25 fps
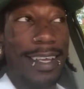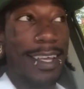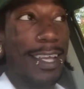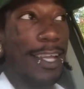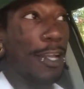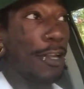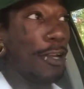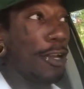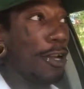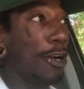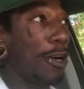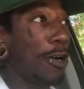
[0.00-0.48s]

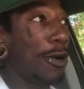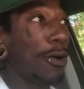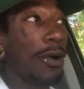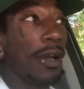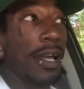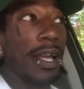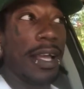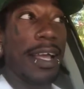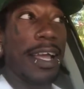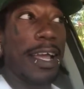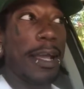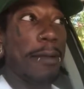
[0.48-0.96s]
you know
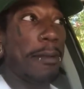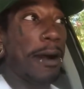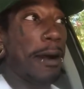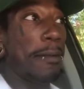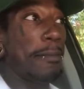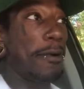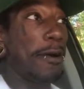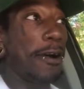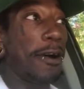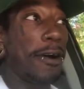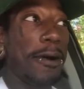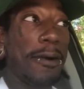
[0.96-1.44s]
and my
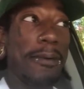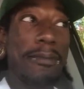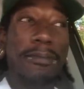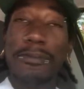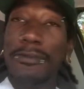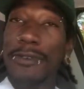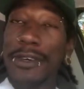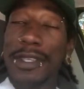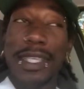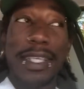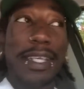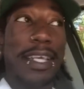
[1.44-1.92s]
mom
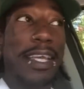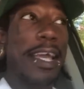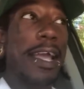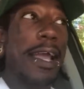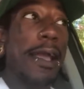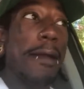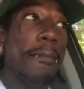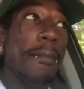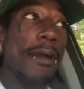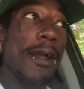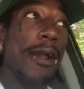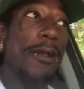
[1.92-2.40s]
once
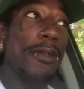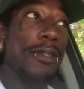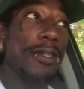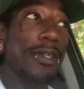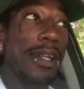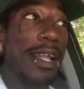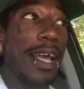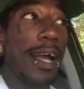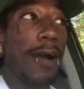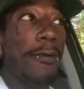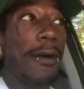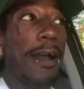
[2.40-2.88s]
again married to
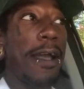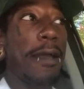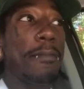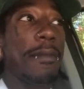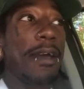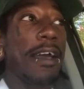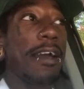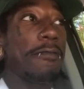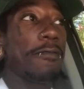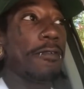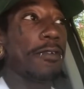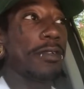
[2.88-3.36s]
that white
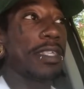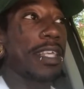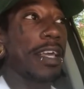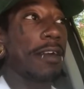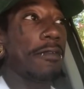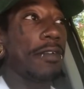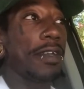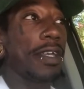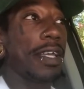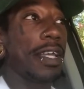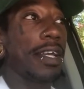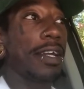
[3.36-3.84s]
man for
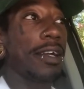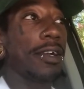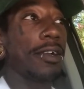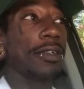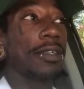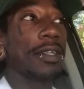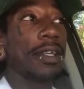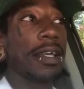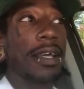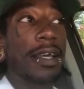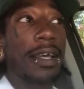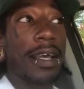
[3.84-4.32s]
seven years